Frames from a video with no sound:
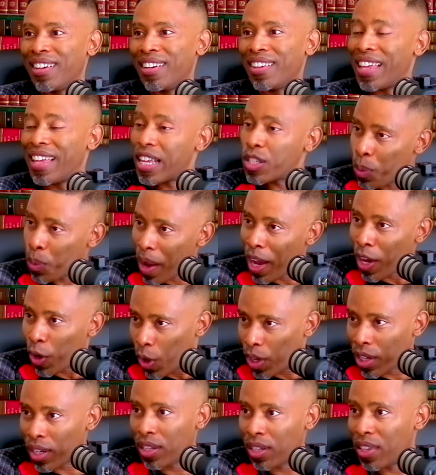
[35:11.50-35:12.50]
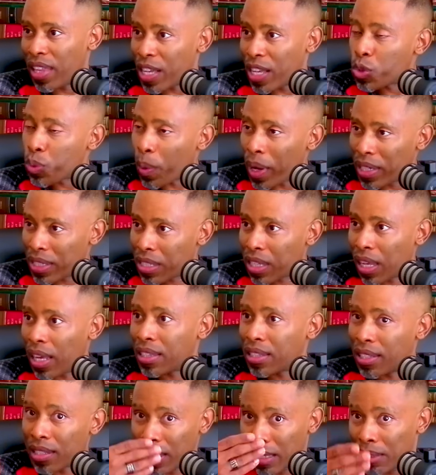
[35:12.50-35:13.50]
That's why I got in. That's why I
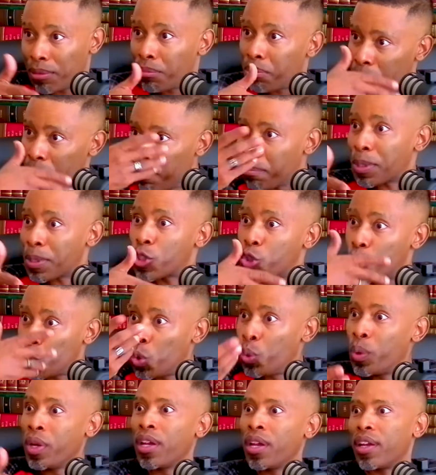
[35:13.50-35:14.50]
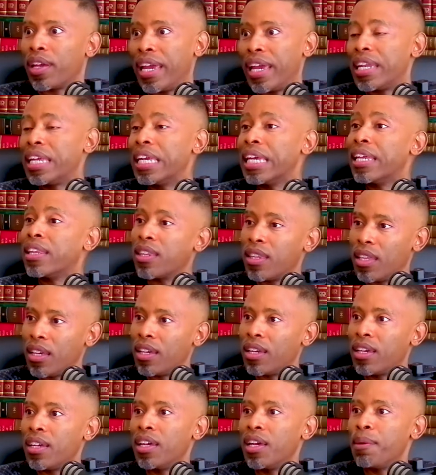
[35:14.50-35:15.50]
started pursuing getting in
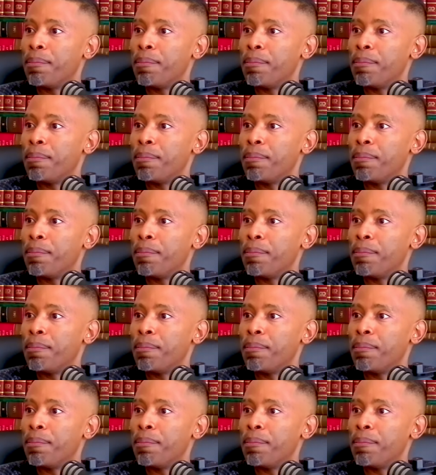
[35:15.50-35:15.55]
there